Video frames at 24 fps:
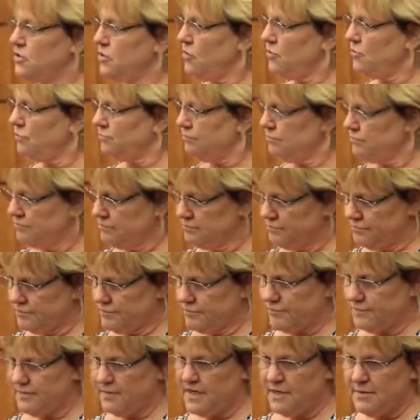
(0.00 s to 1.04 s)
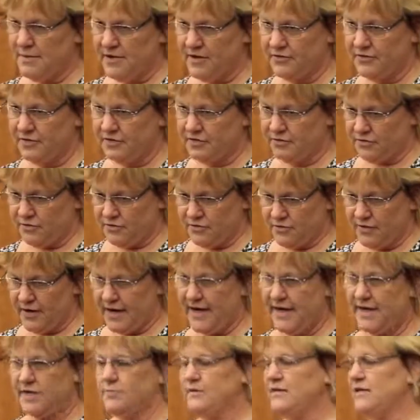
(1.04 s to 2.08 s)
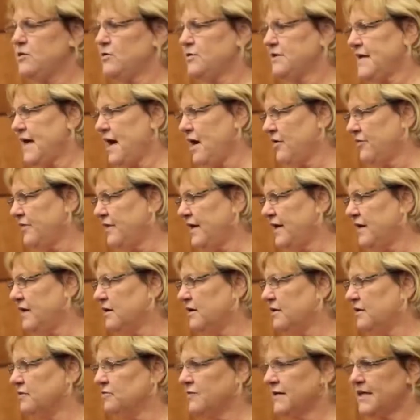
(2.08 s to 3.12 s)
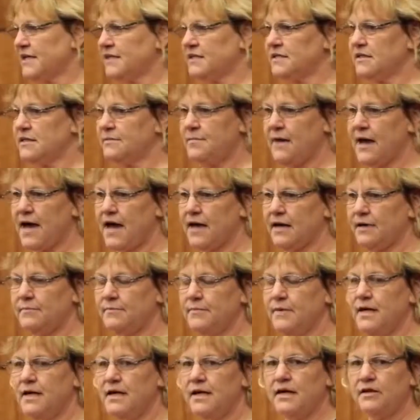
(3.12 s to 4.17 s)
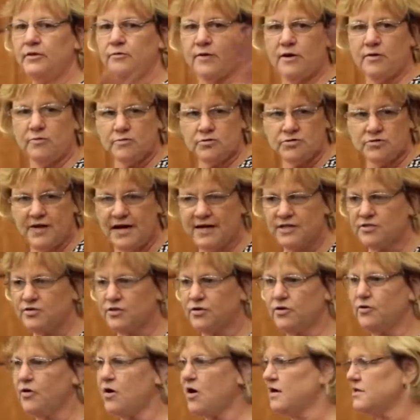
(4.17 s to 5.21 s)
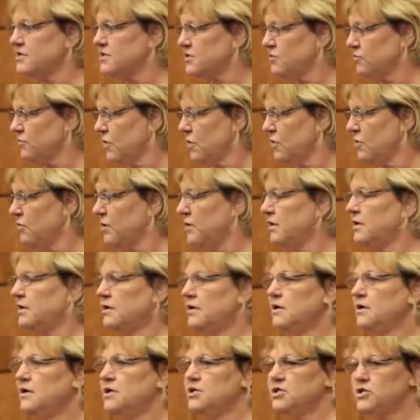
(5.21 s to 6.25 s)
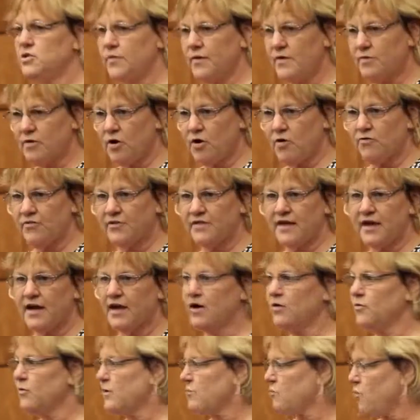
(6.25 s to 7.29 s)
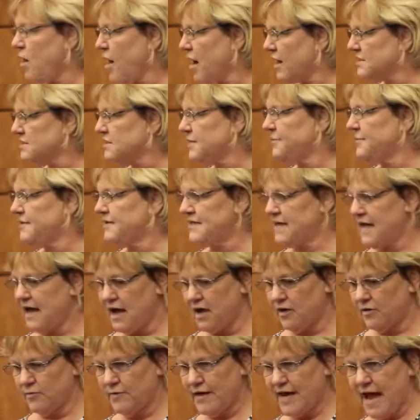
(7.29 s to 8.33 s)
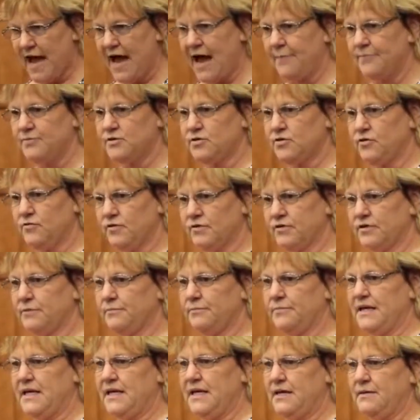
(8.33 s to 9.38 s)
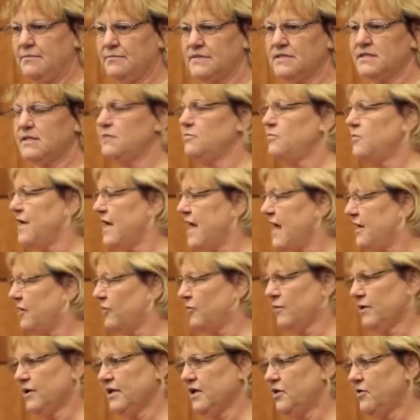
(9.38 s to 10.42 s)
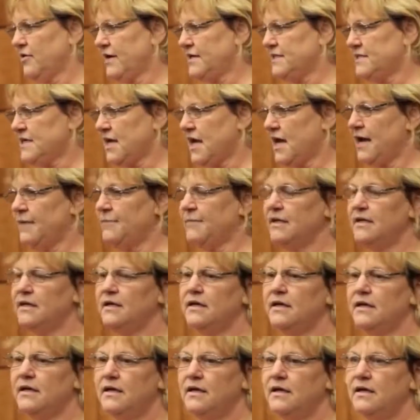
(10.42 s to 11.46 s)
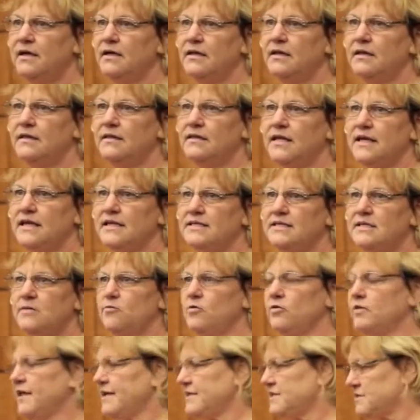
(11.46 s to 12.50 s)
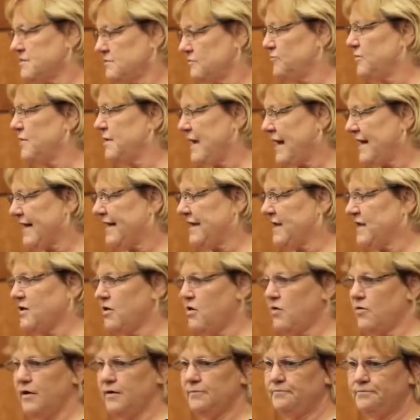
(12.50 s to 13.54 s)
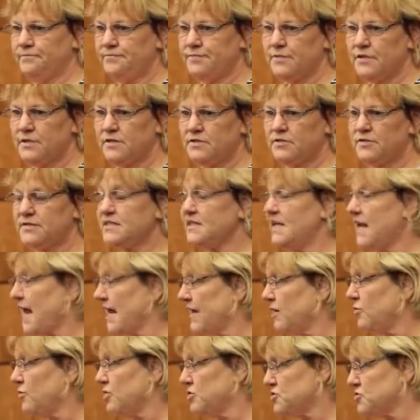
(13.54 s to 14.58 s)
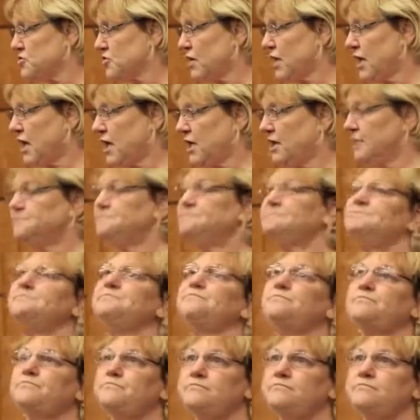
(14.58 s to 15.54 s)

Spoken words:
So I'm in about the 3rd grade. We go down the hill. We get to the bottom. The railroad tracks are across the road. So we went over there, and we walked up and down, and we hopped over the beams, and we had a really great time. And he said, well, we got to get going. So he said, I know a shortcut.